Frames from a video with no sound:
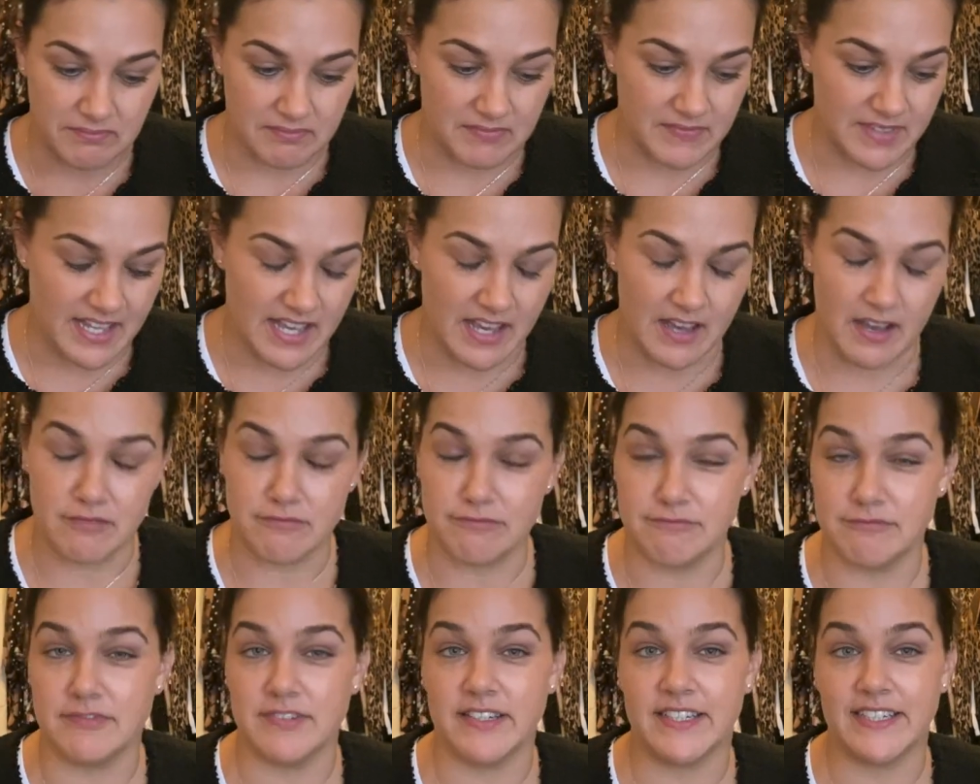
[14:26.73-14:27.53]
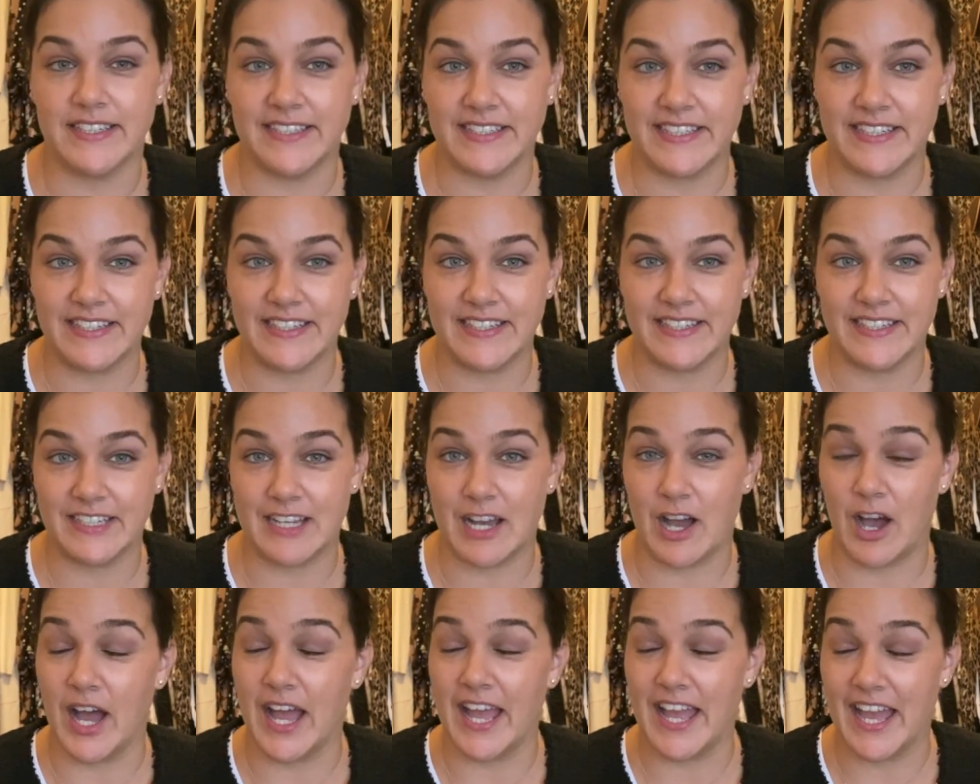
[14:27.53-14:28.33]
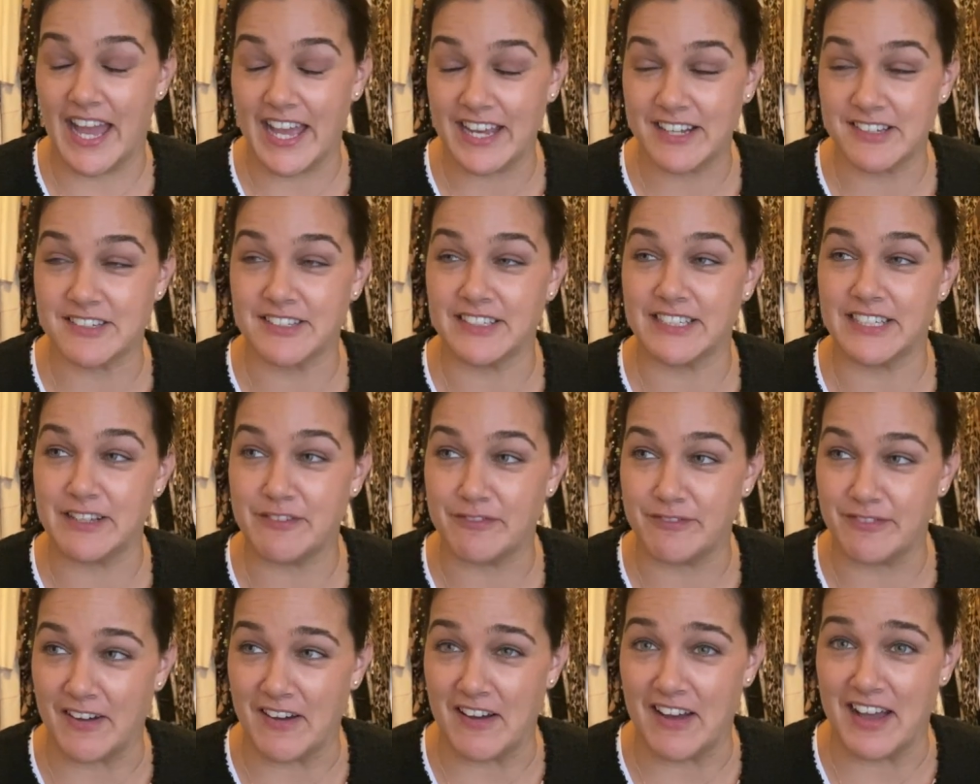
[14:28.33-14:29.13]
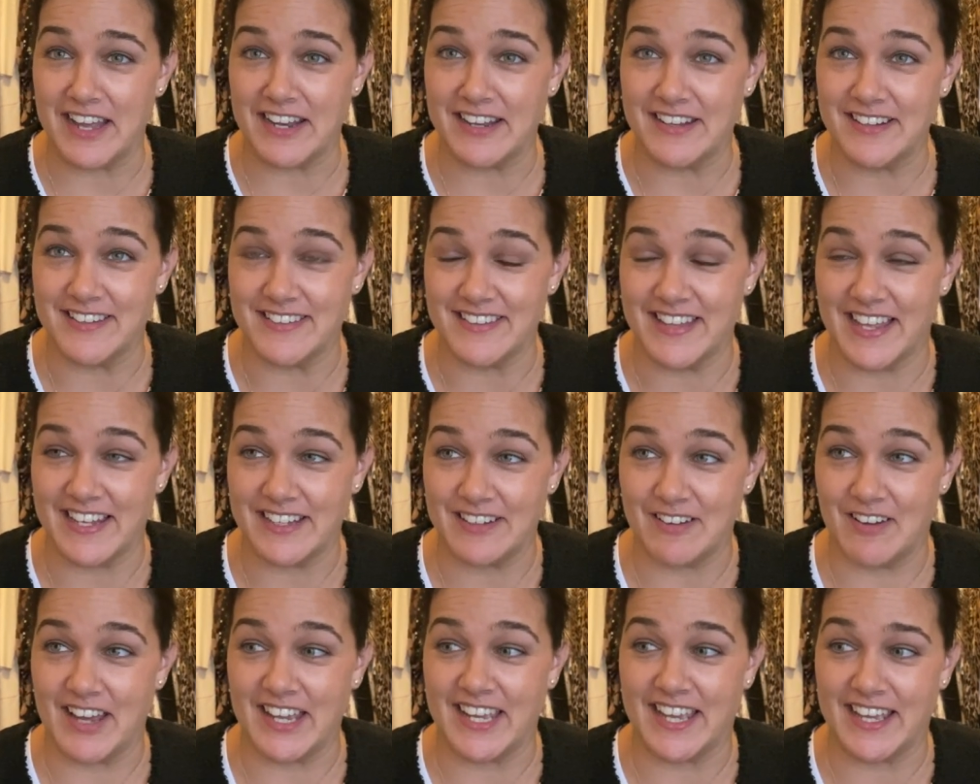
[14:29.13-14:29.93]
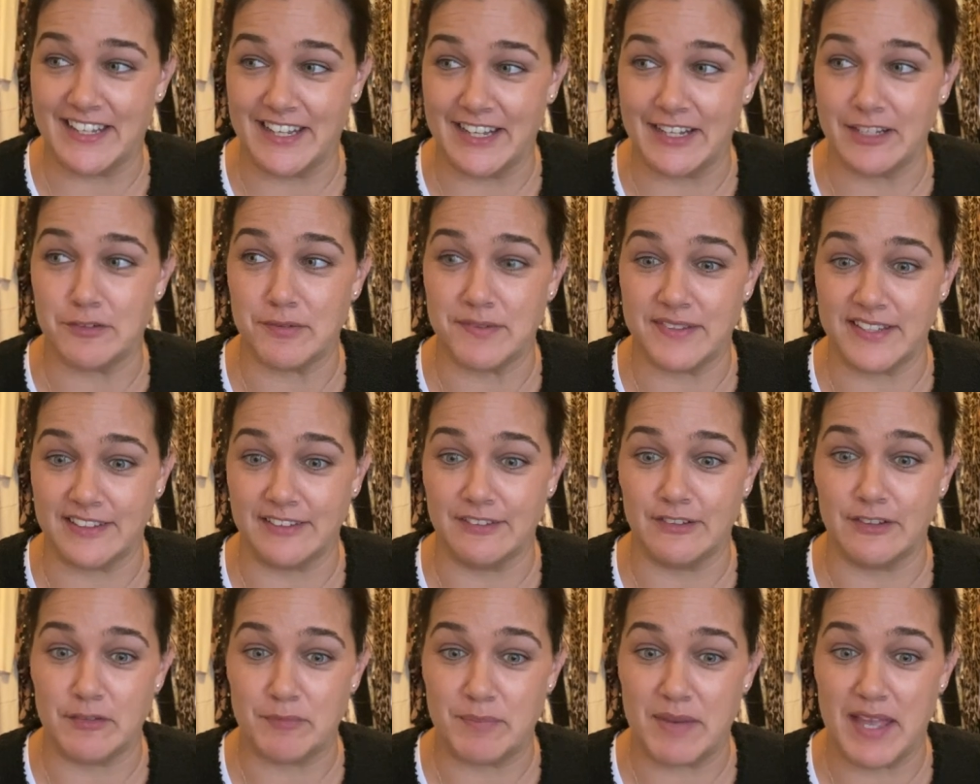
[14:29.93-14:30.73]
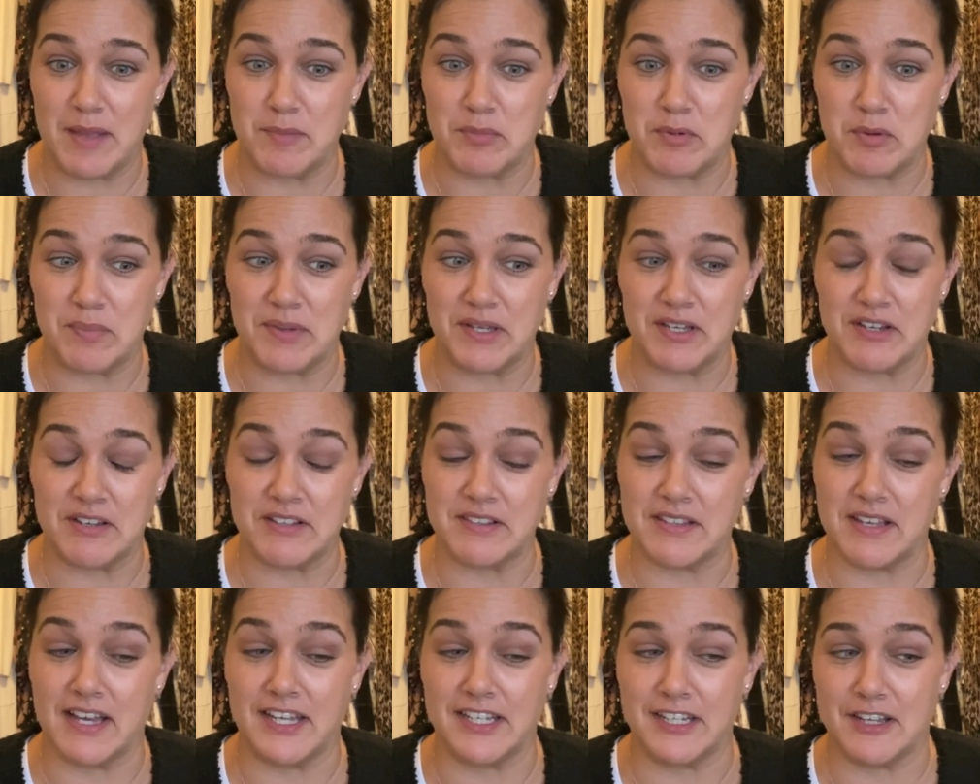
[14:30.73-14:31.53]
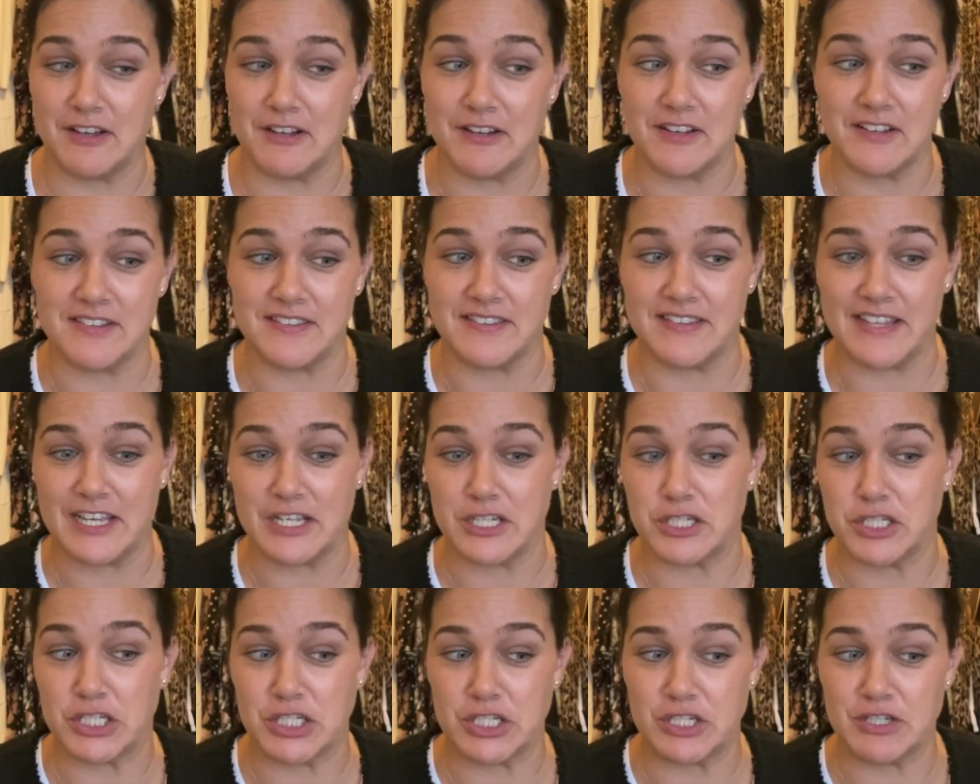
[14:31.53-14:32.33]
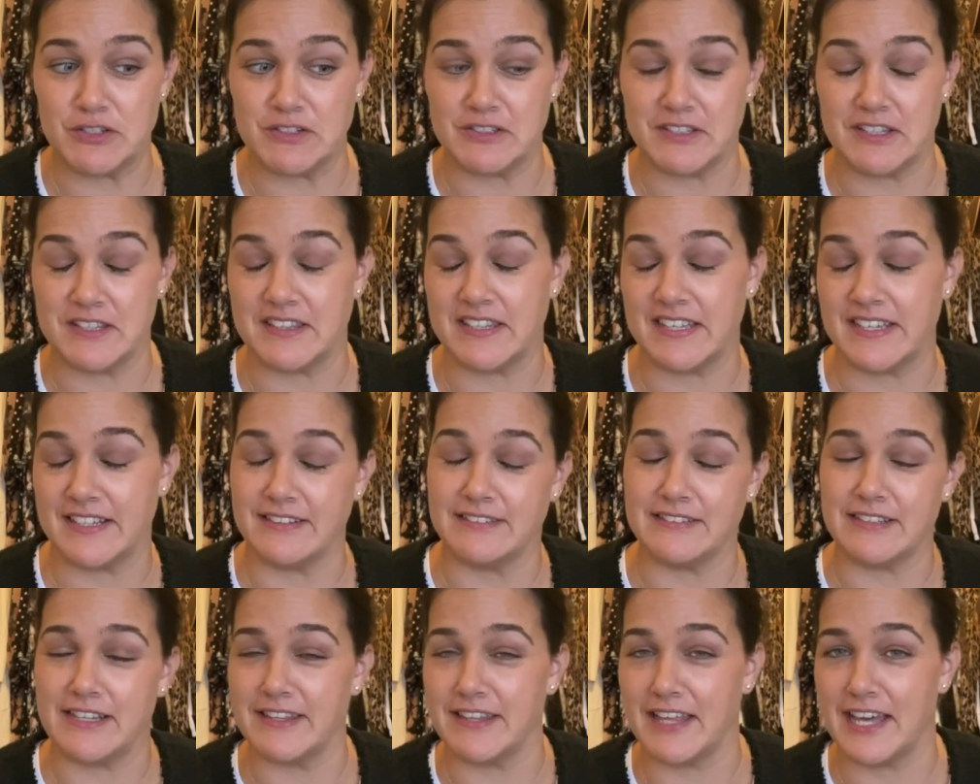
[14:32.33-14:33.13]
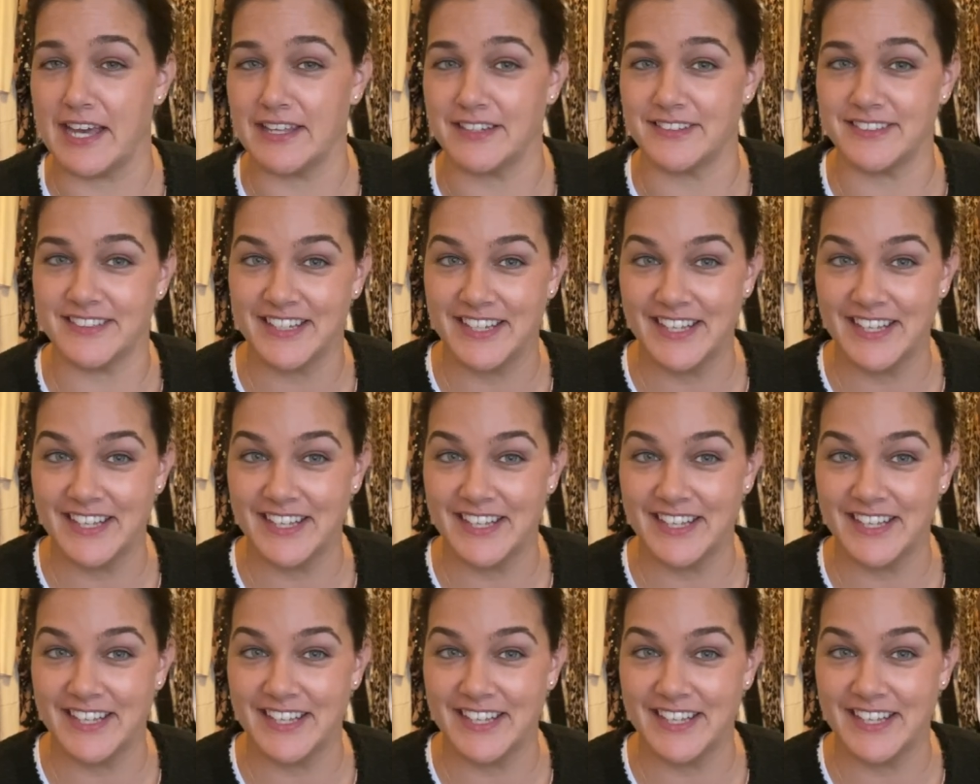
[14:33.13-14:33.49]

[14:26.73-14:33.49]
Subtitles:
Yeah, I actually find that I connect with a lot of people because I notice their shoes and things like that.